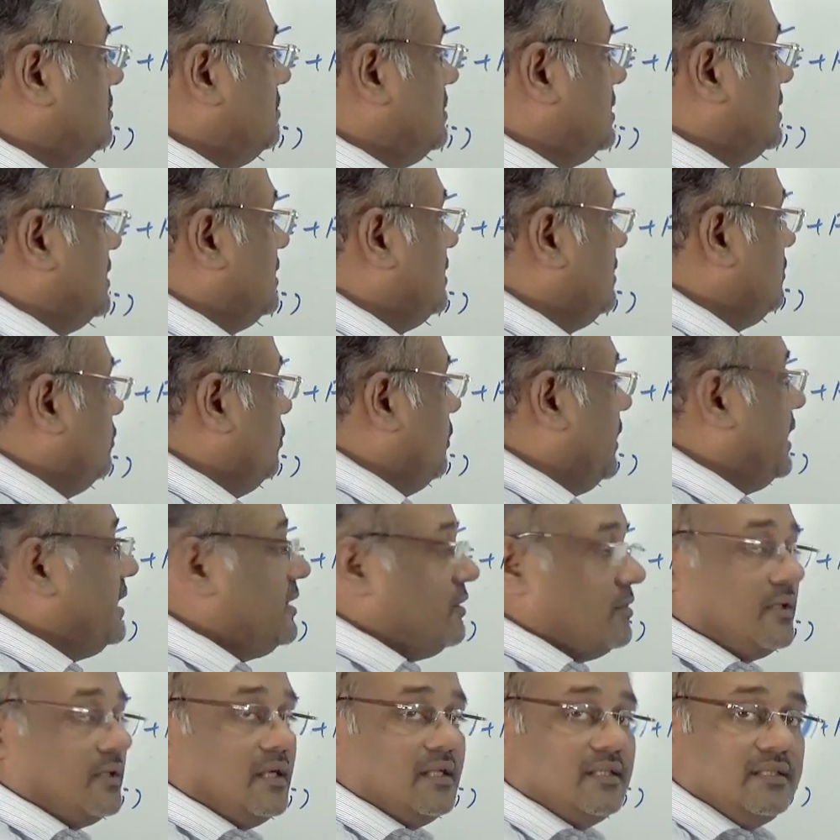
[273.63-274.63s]
but then
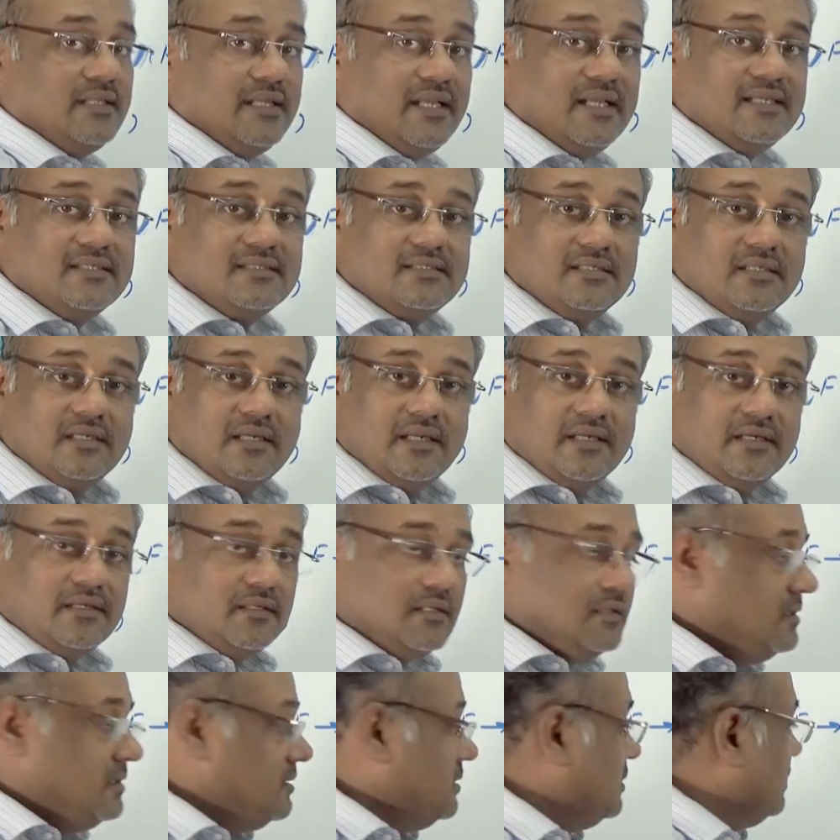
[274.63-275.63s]
where to cut the ester
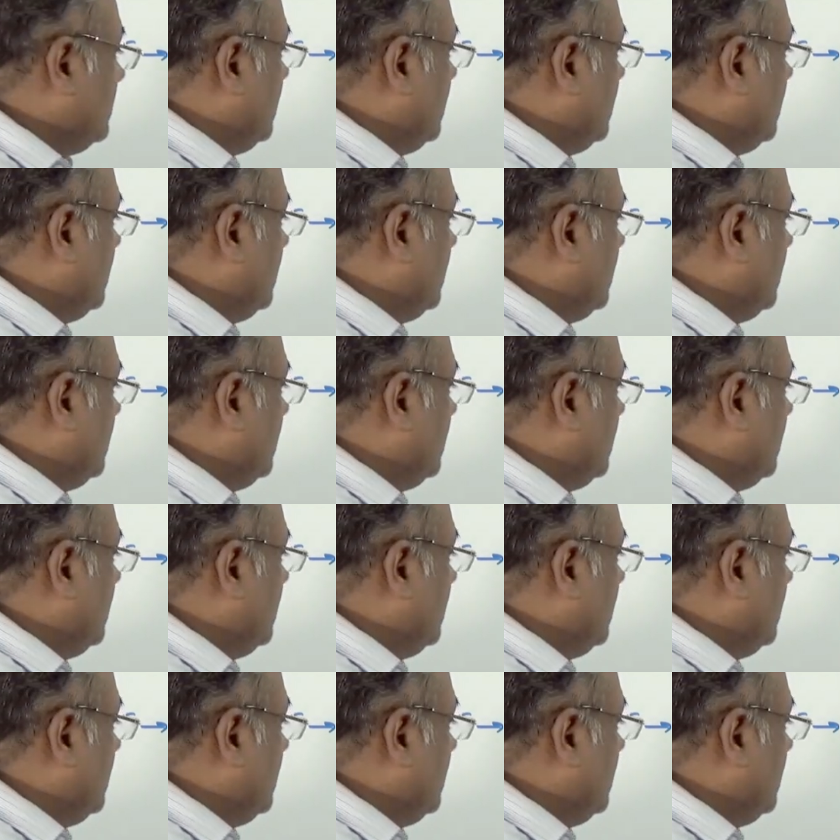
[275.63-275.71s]
link?